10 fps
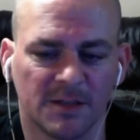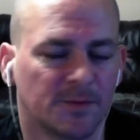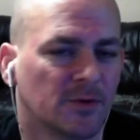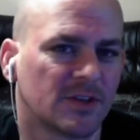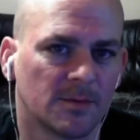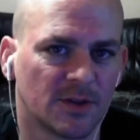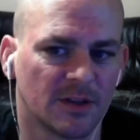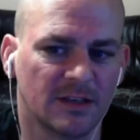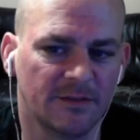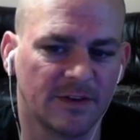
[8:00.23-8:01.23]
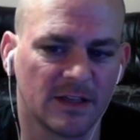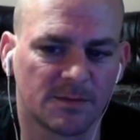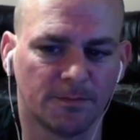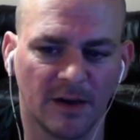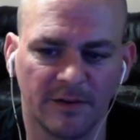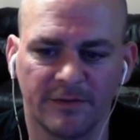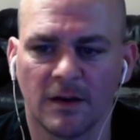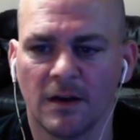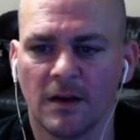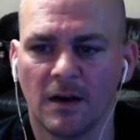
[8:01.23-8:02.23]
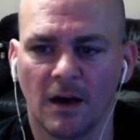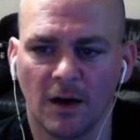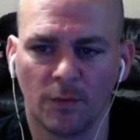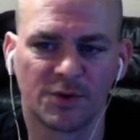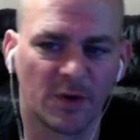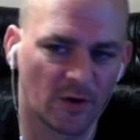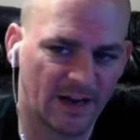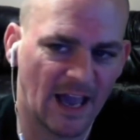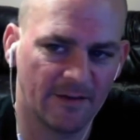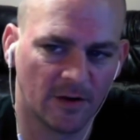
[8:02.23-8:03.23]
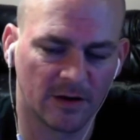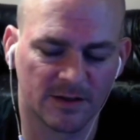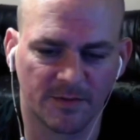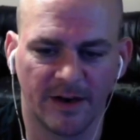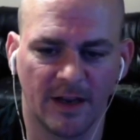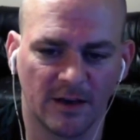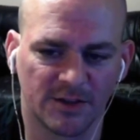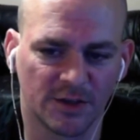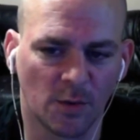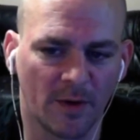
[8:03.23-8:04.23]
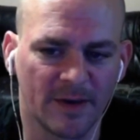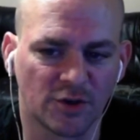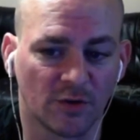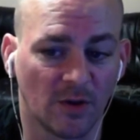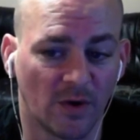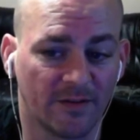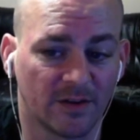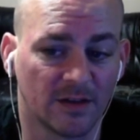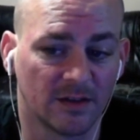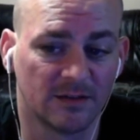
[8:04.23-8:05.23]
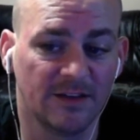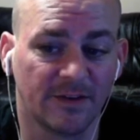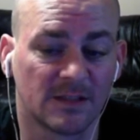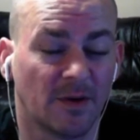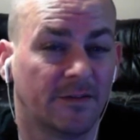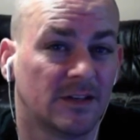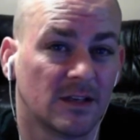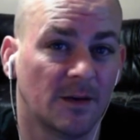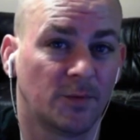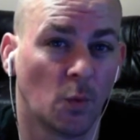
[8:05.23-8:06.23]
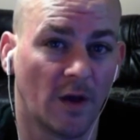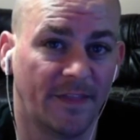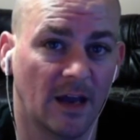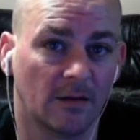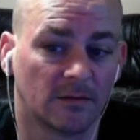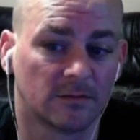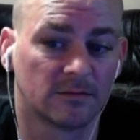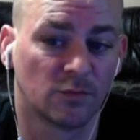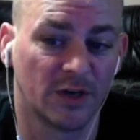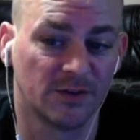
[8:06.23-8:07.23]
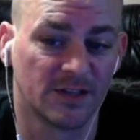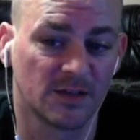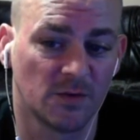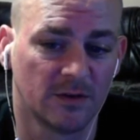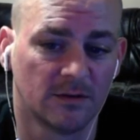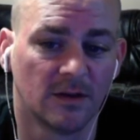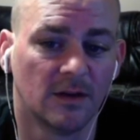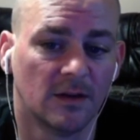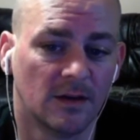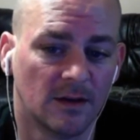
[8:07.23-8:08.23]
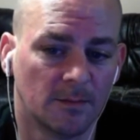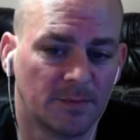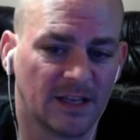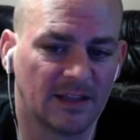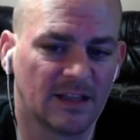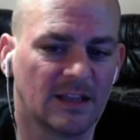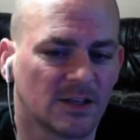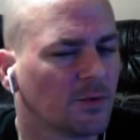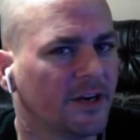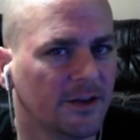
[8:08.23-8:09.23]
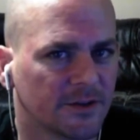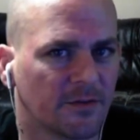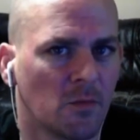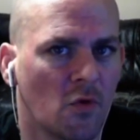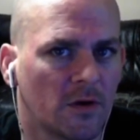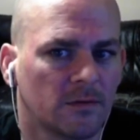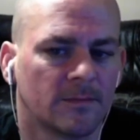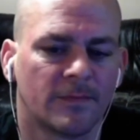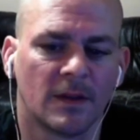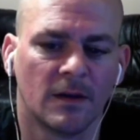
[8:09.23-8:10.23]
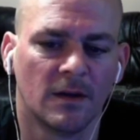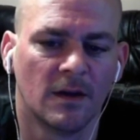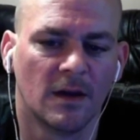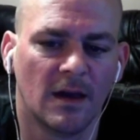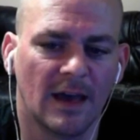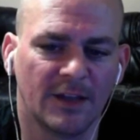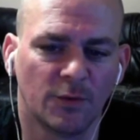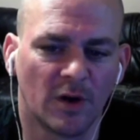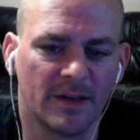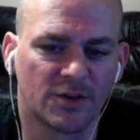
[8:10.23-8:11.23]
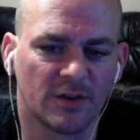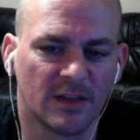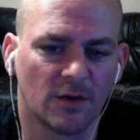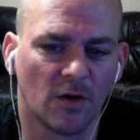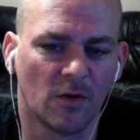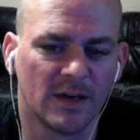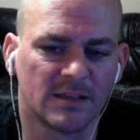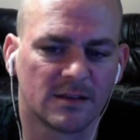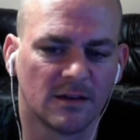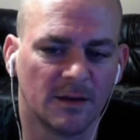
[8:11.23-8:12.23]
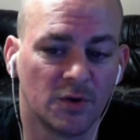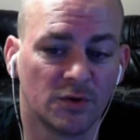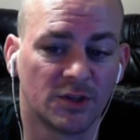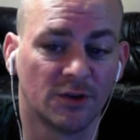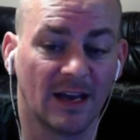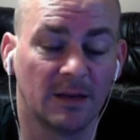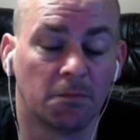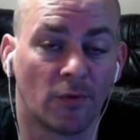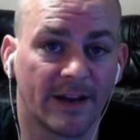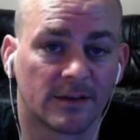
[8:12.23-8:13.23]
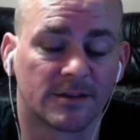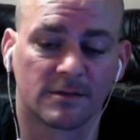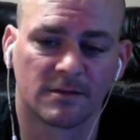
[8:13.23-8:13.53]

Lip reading: Boost comes with a defense buff, which we already have on us right now. So you don't want to make sure that whenever the defense buff isn't up, you want to use this one. But I think this one heals for more, and you want to make sure that you're always immune to any breaks.